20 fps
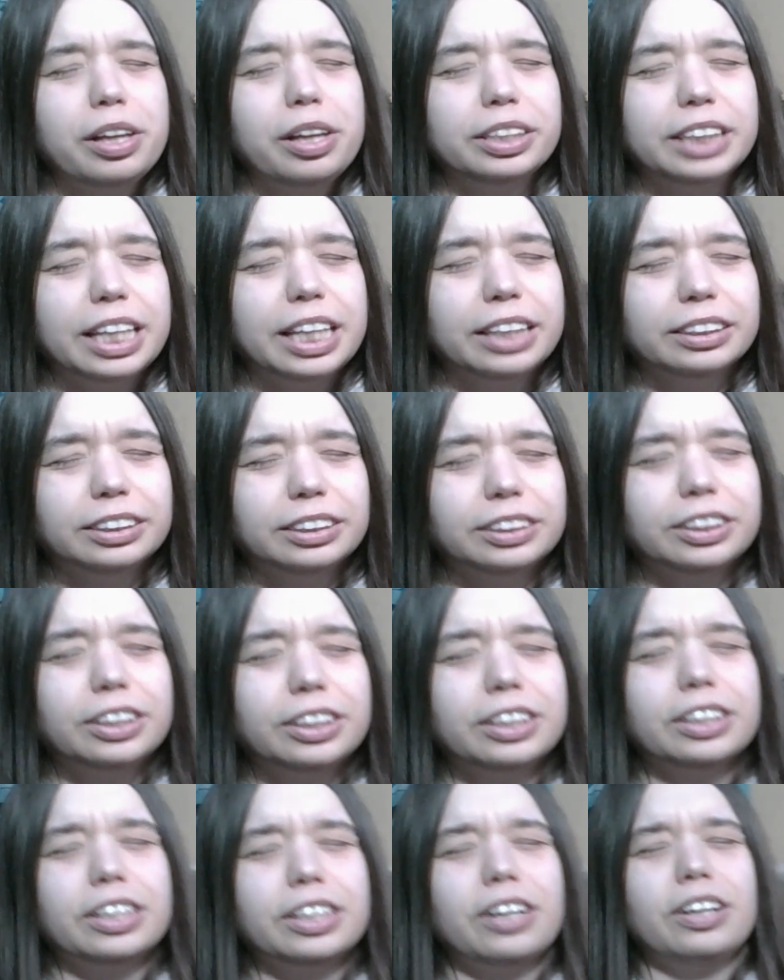
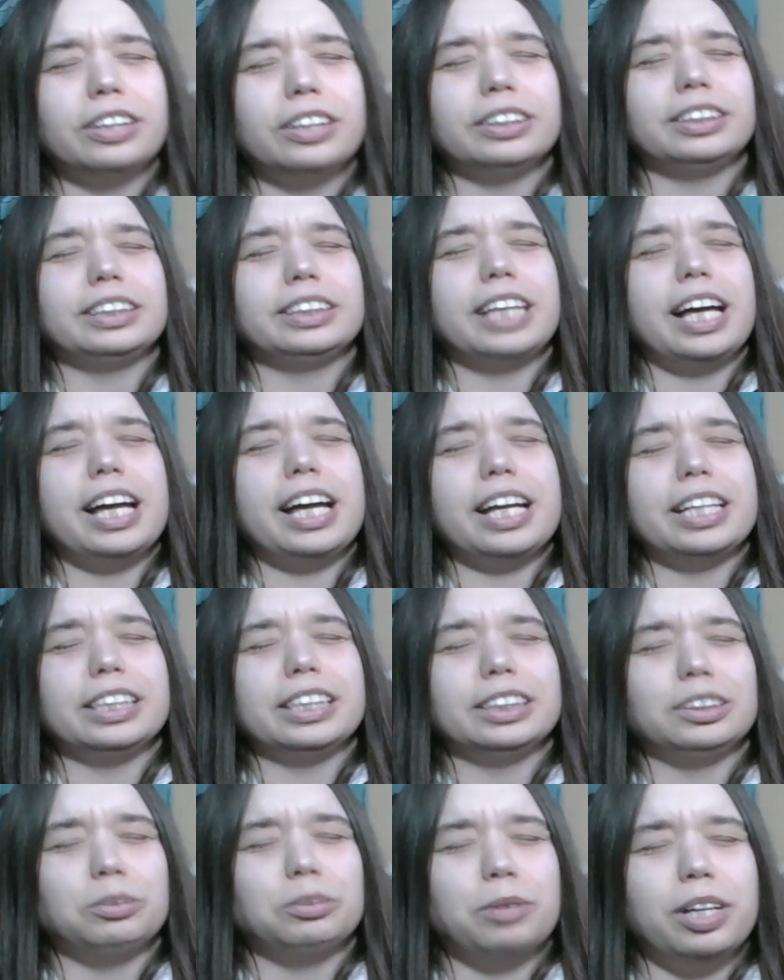dancer on set
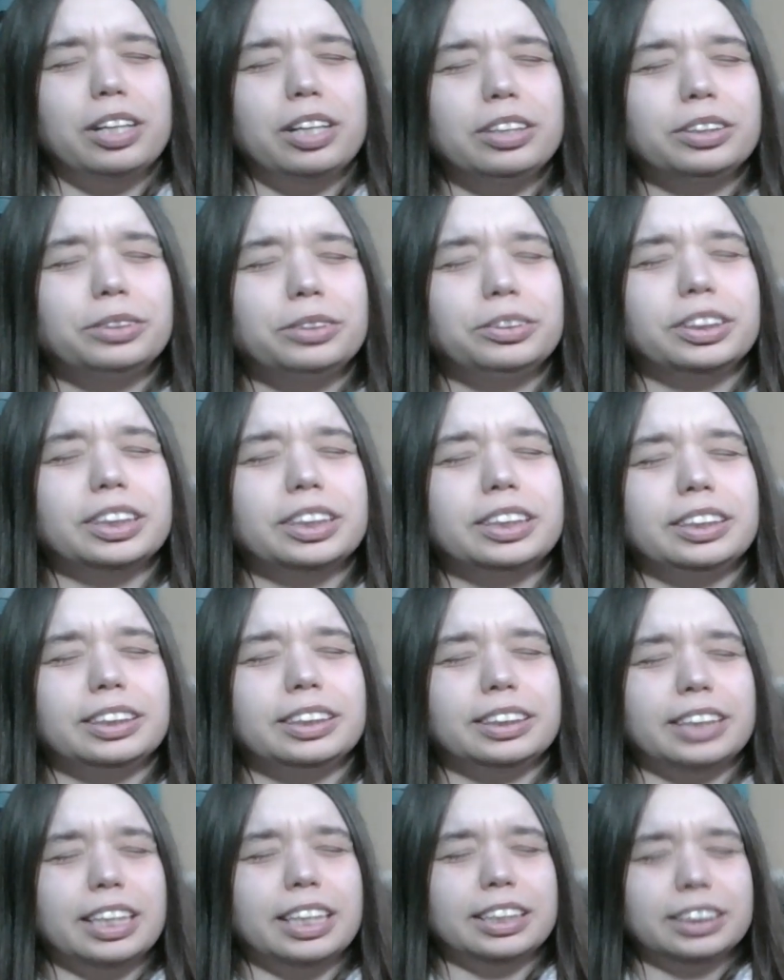as well, who did
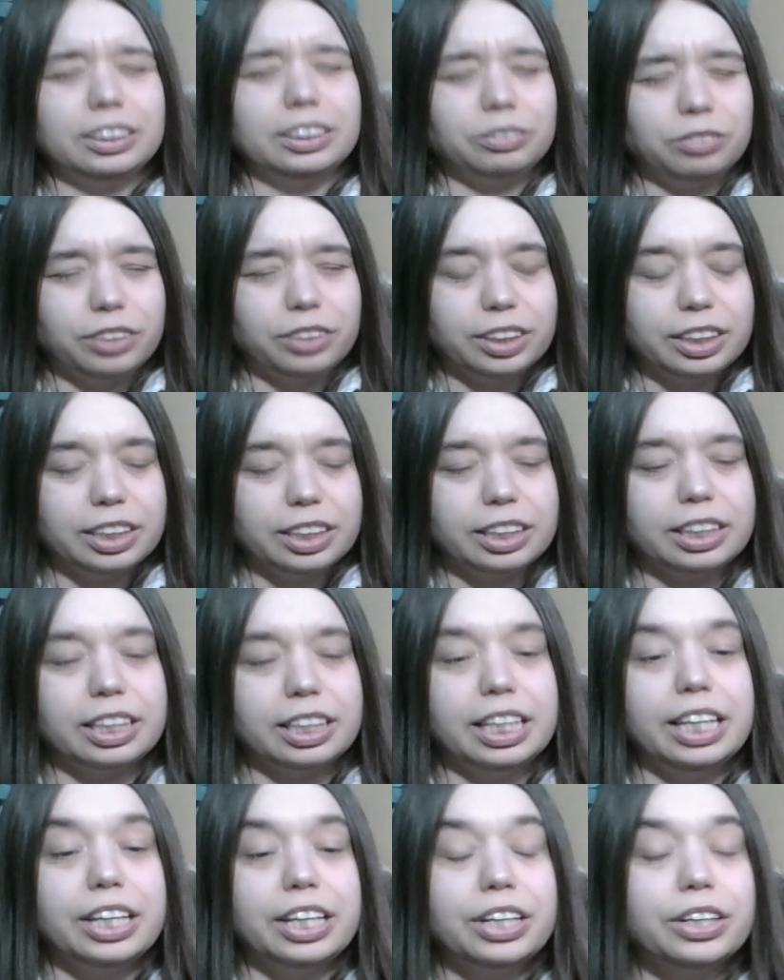stunts for the
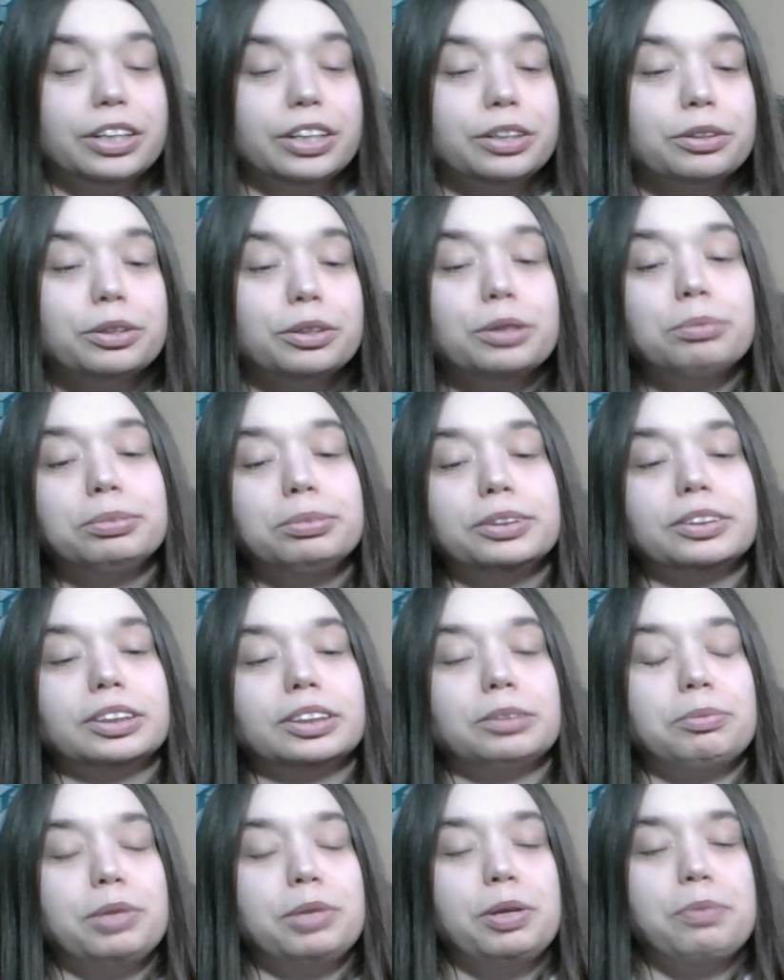theater group. So
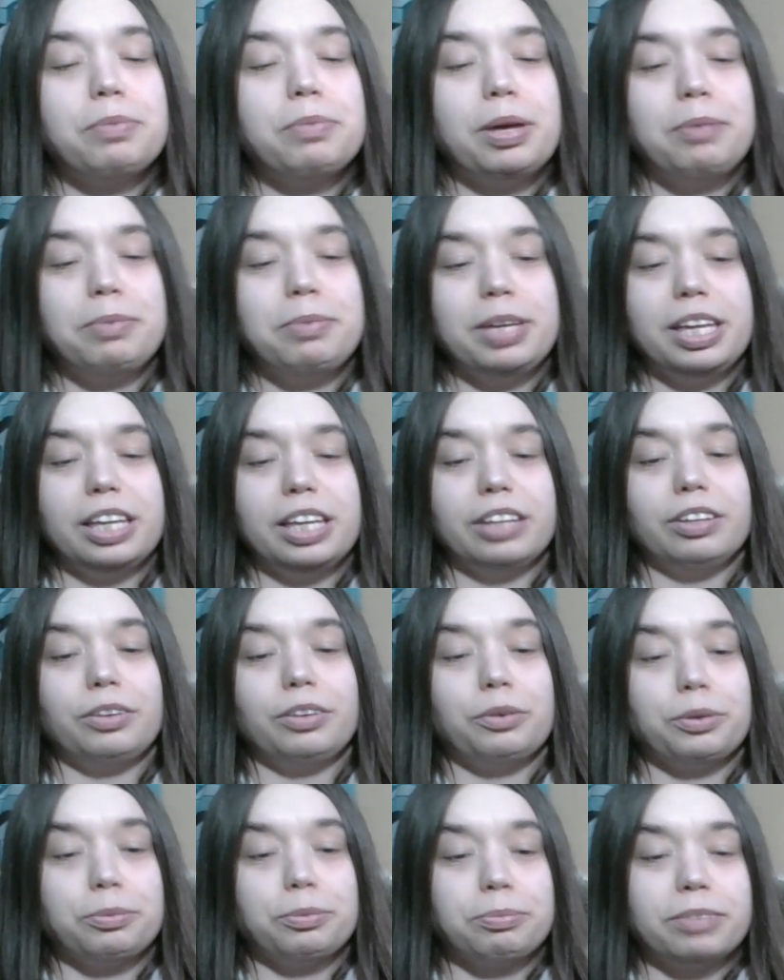some of you may be in
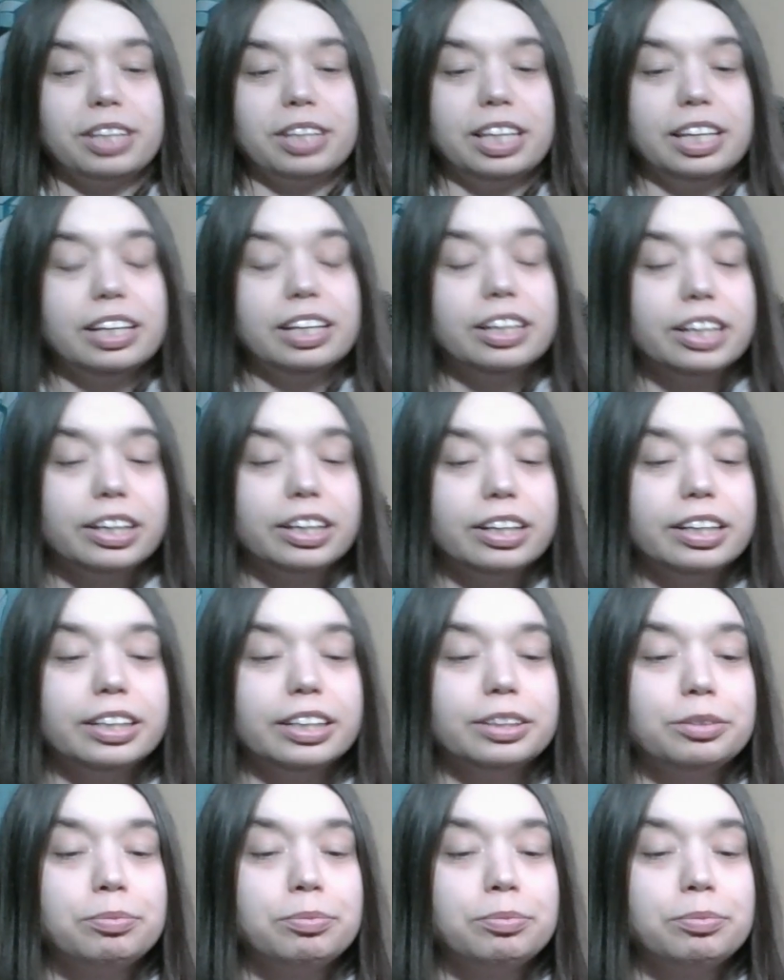group theater,